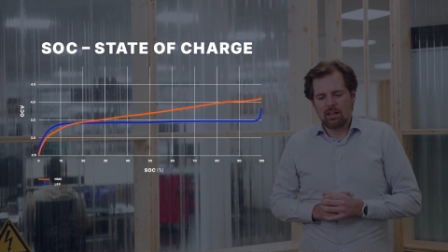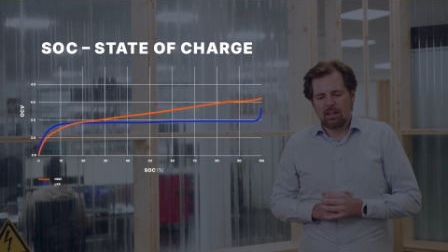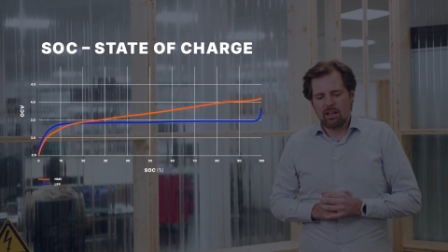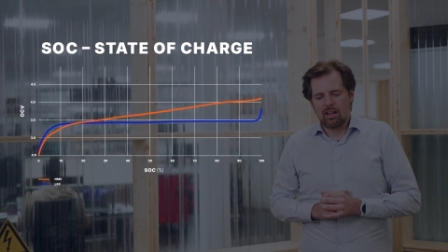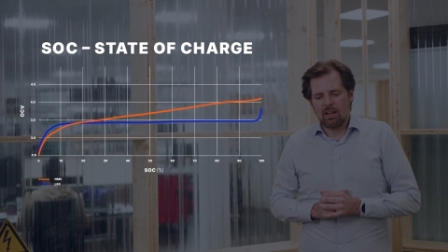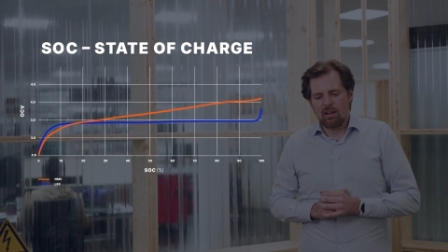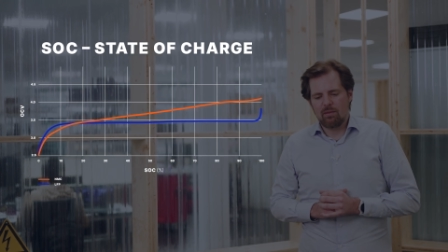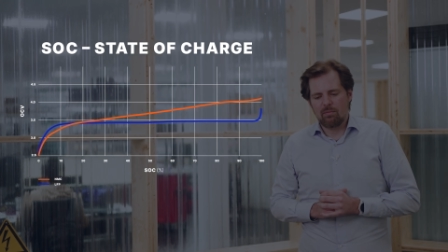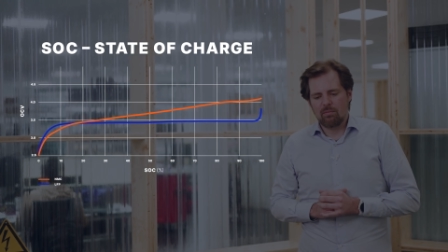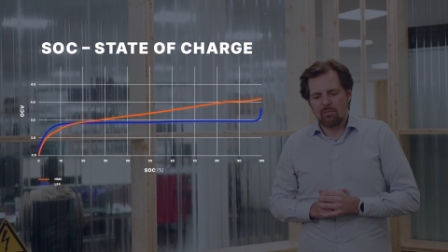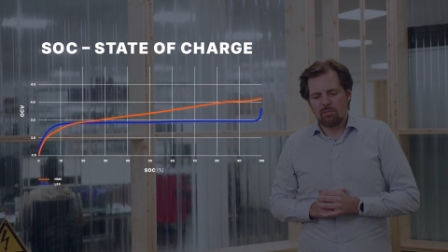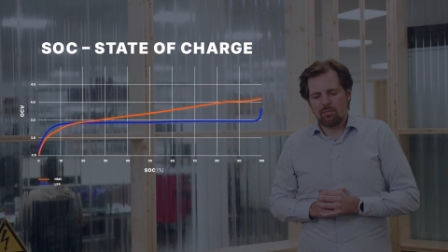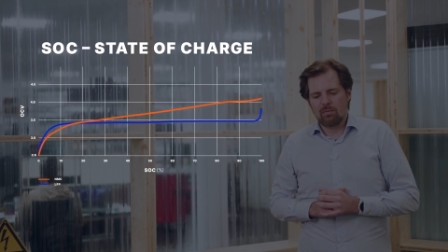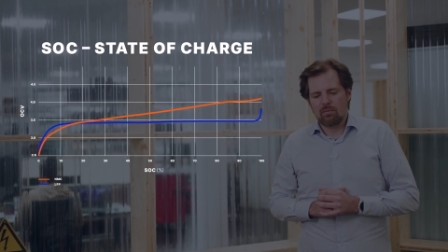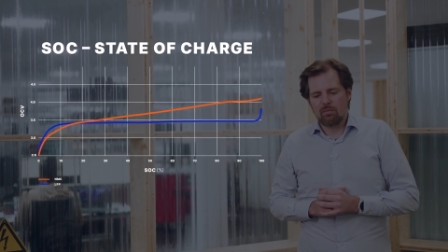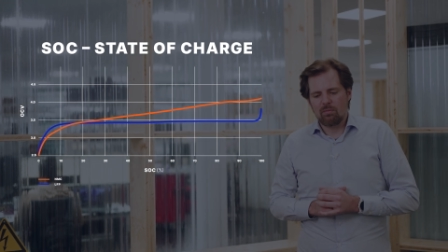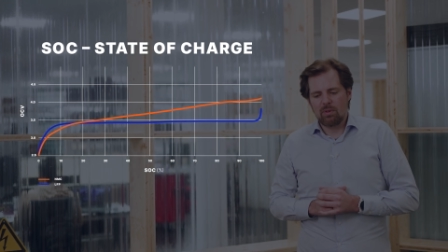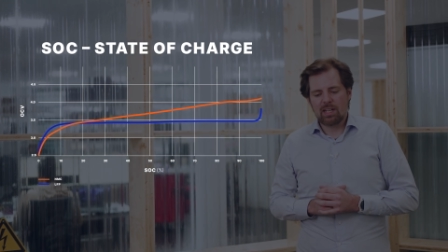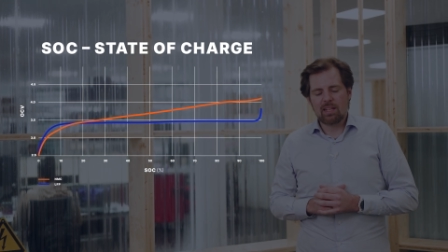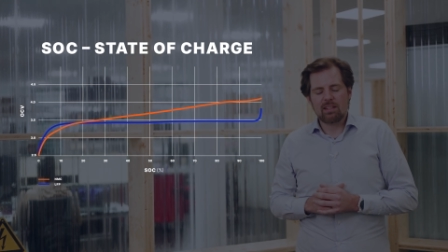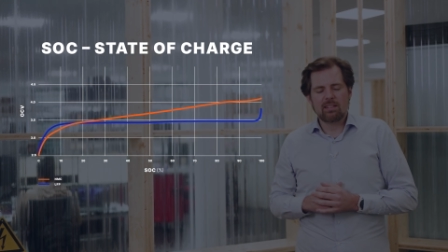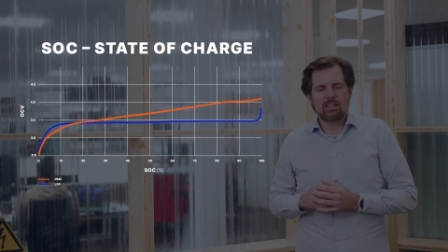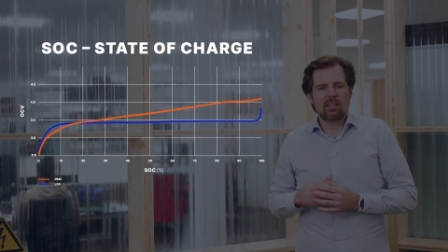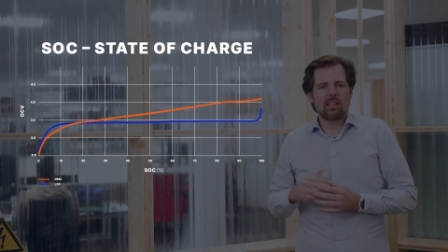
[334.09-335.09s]
Um,
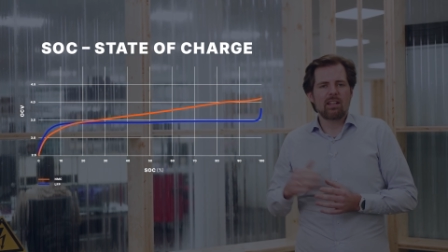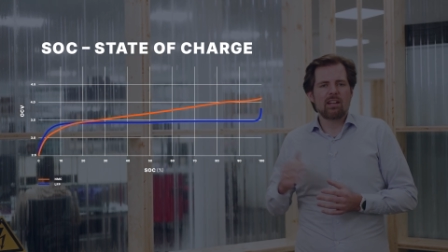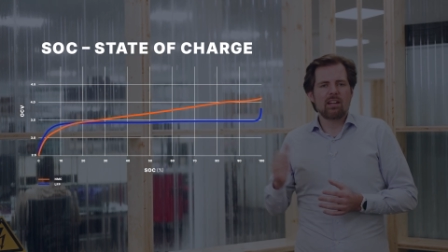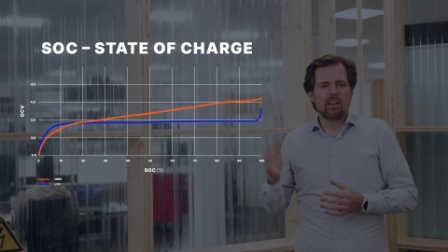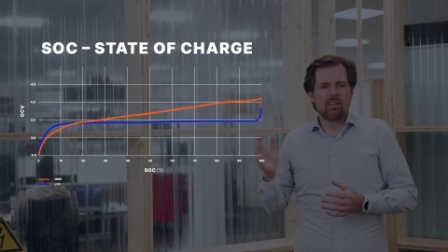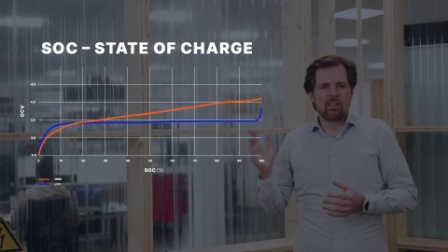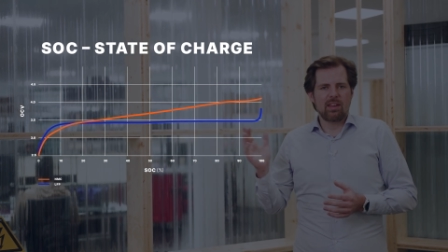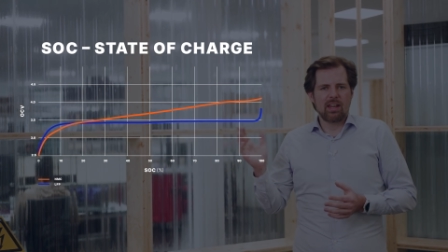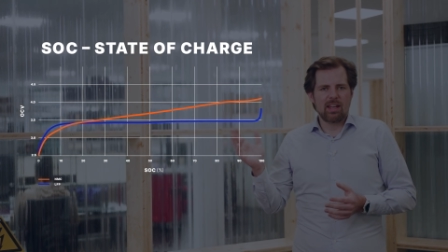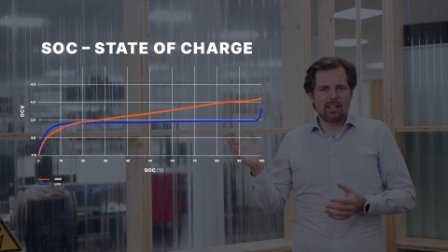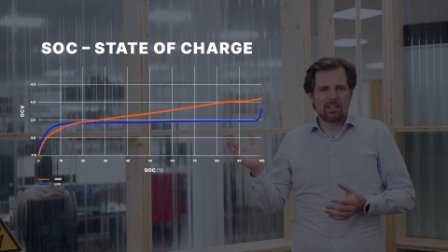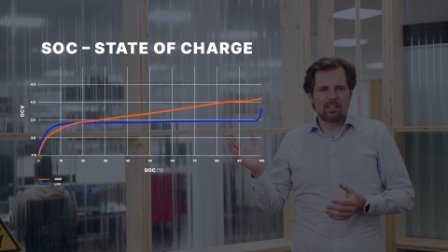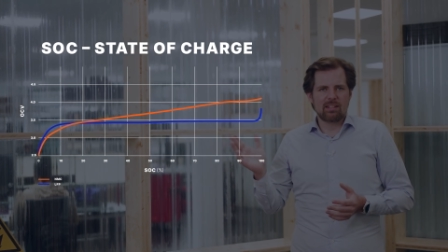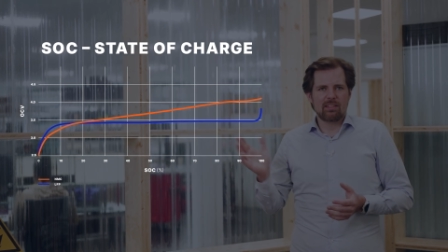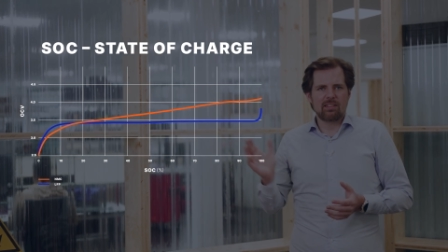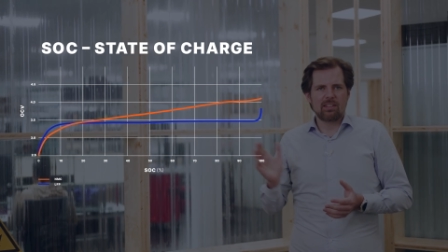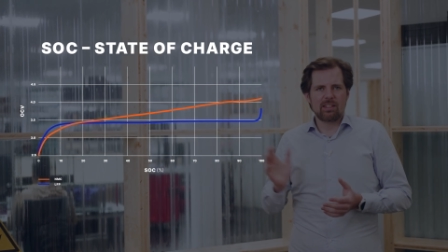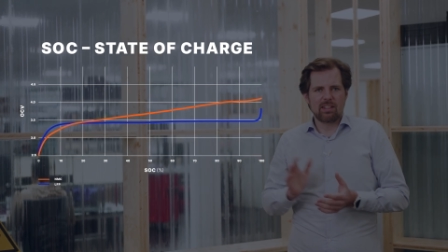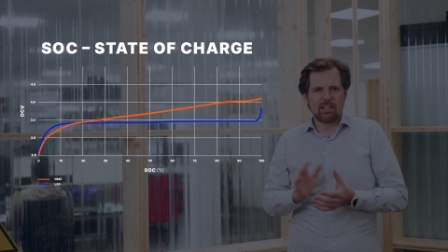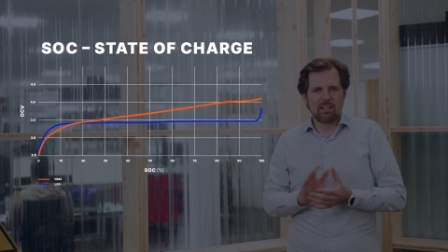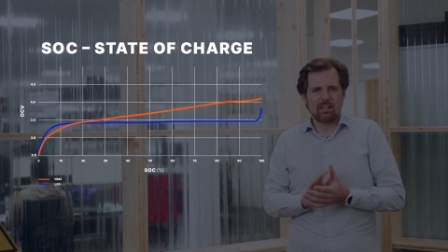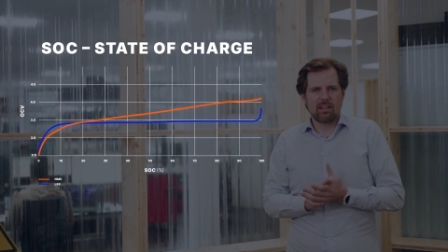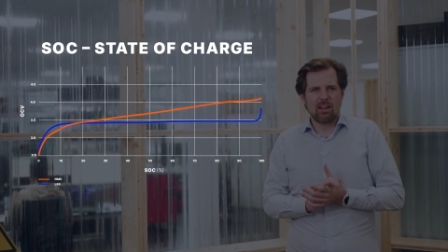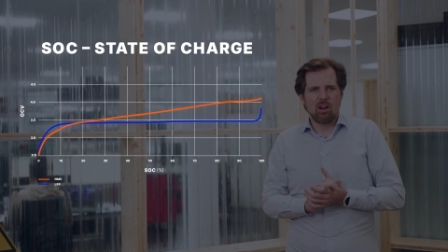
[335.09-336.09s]
we can see here that
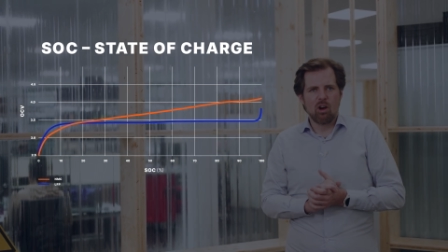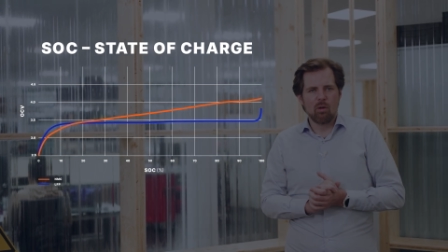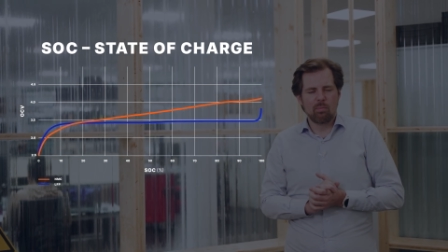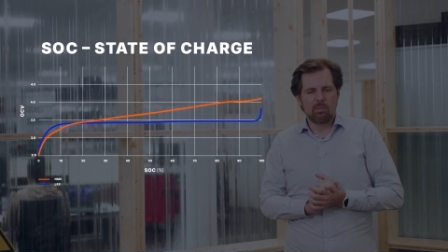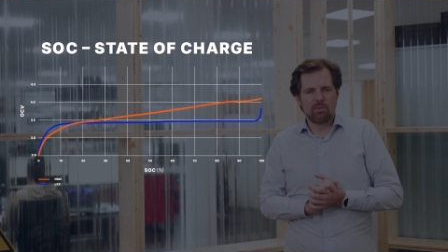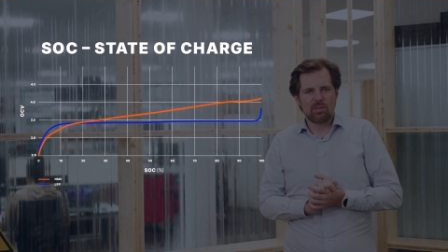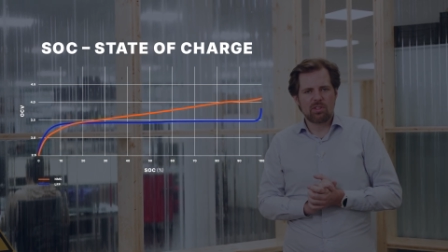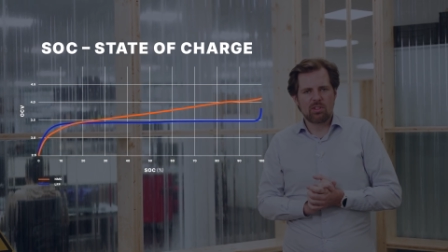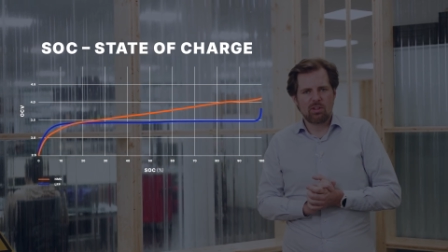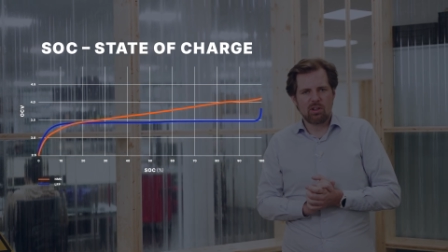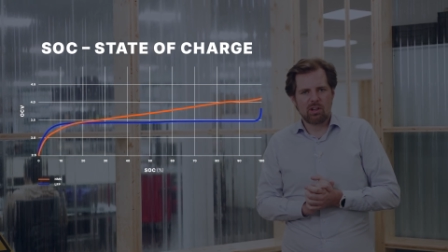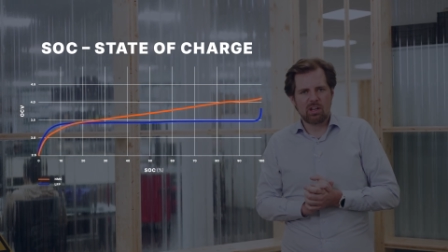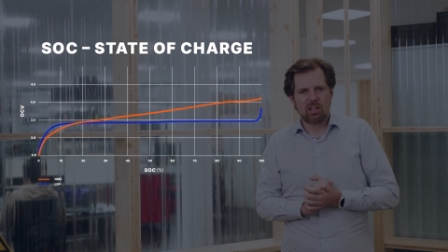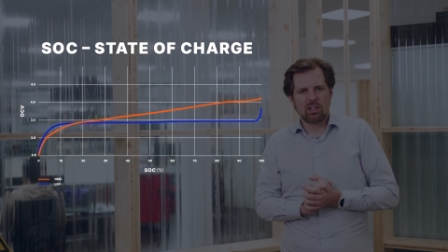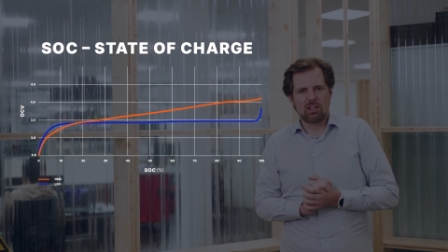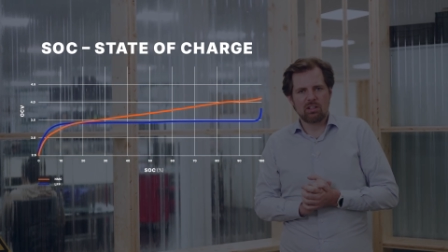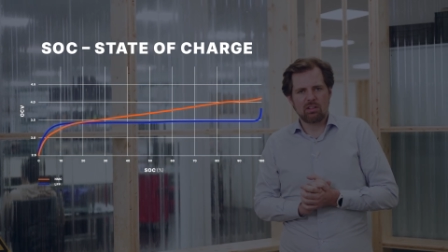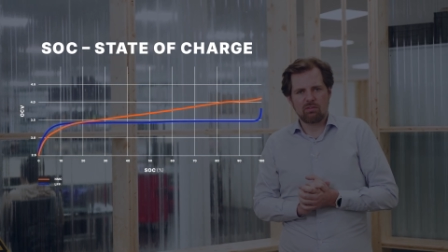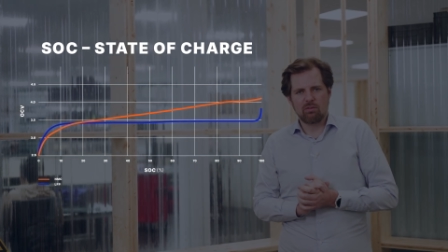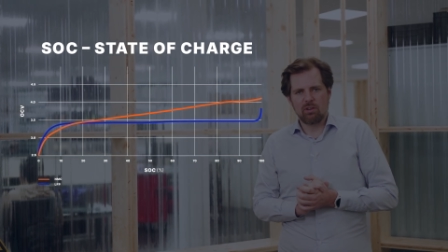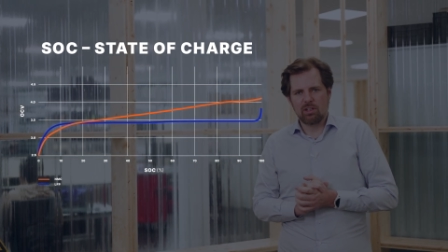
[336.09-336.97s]
the open circuit